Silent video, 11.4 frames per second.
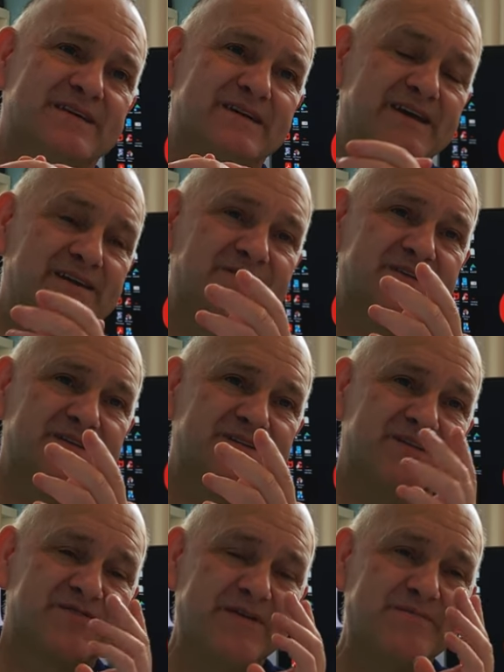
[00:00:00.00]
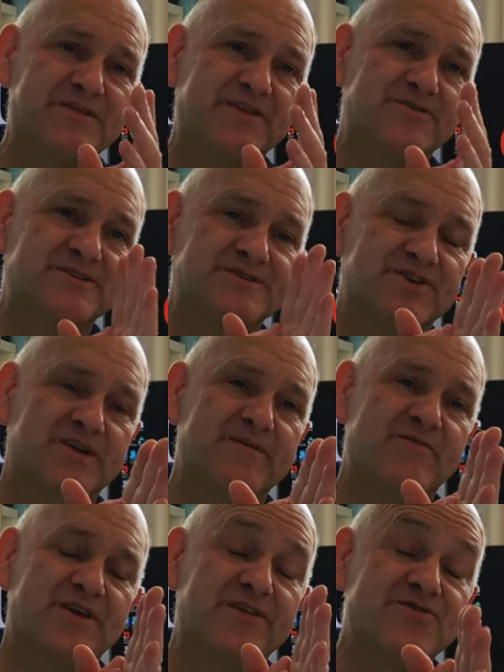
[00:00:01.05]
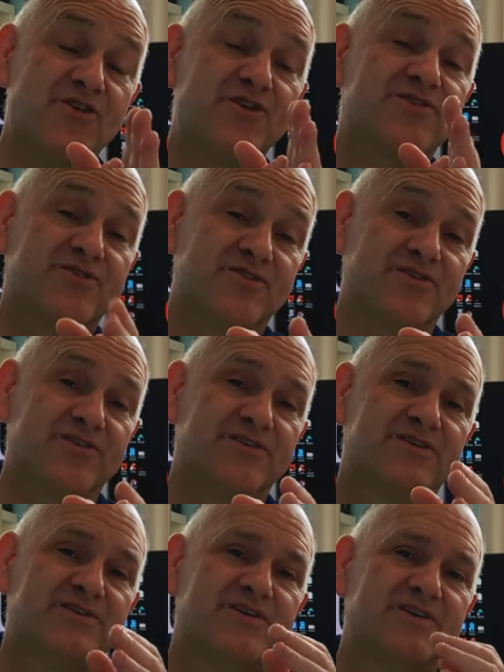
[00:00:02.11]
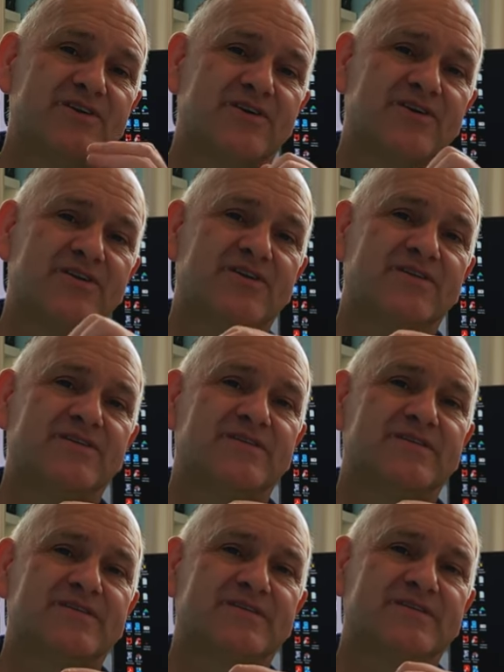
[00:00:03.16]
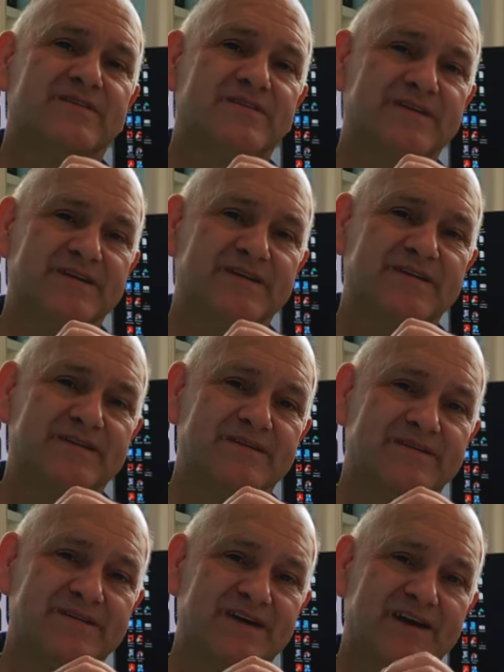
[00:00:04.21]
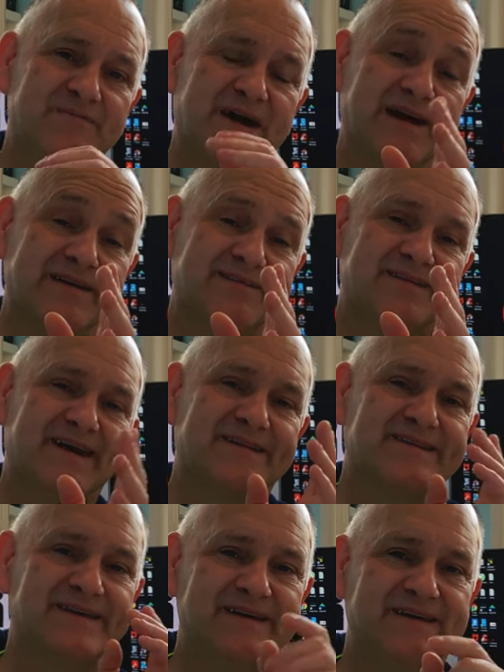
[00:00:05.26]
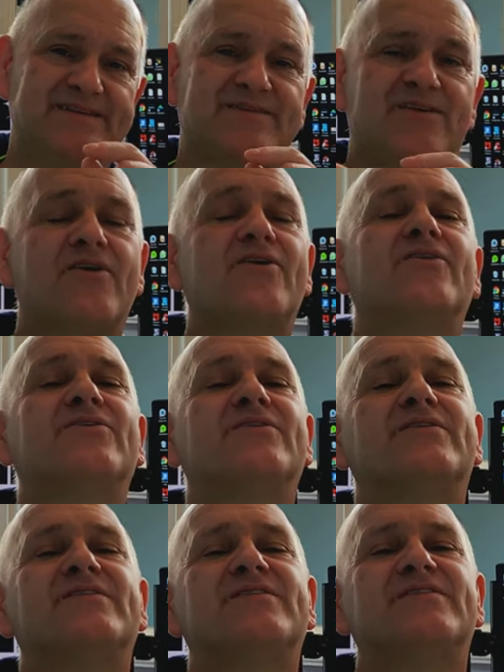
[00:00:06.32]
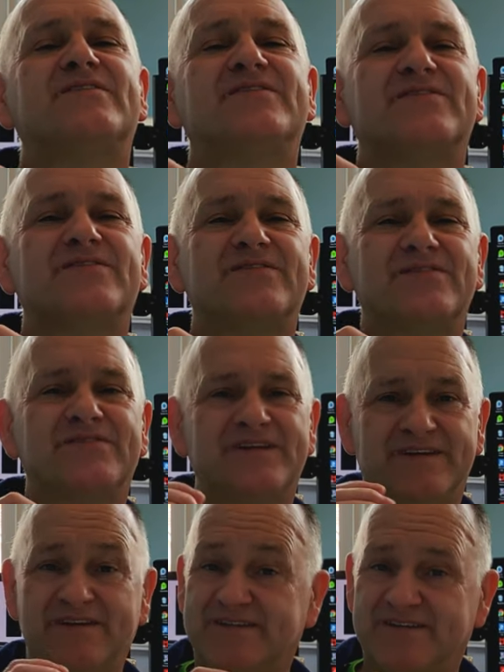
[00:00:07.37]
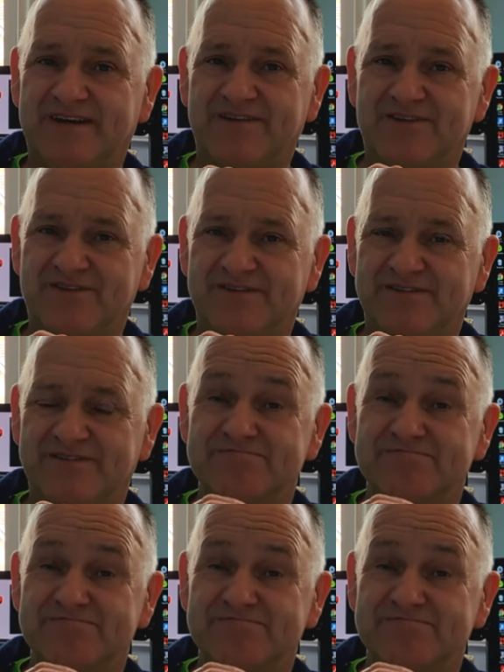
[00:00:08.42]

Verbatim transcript: Even the screen resolution, don't get me wrong, is not as good on the shark byte as it is on the DJI goggles.